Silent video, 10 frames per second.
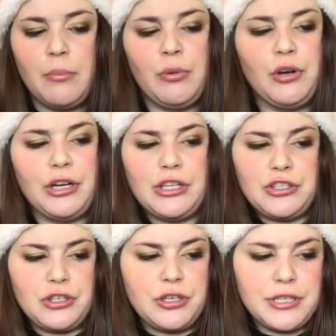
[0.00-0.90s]
Pretty
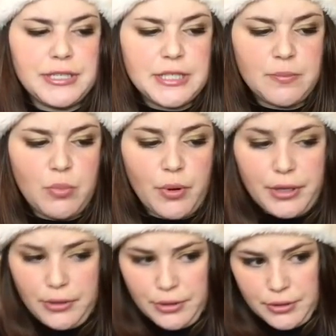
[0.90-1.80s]
sure it's
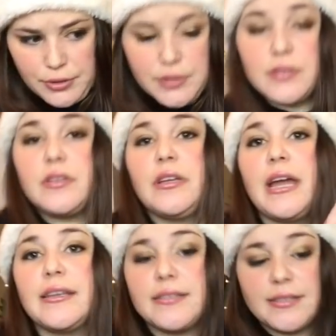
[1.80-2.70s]
spoilers.
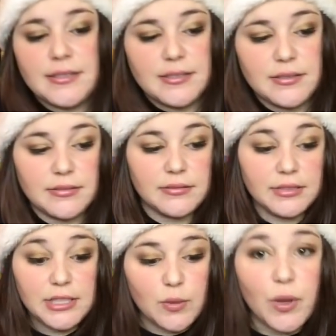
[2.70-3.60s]
Yes,
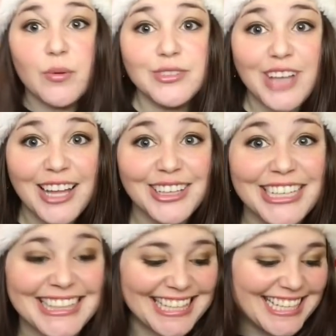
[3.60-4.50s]
we will not
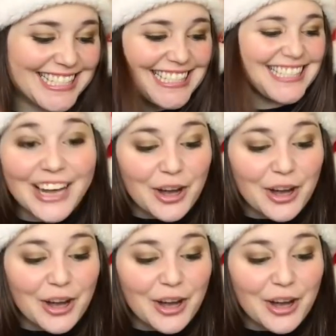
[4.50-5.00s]
look at this.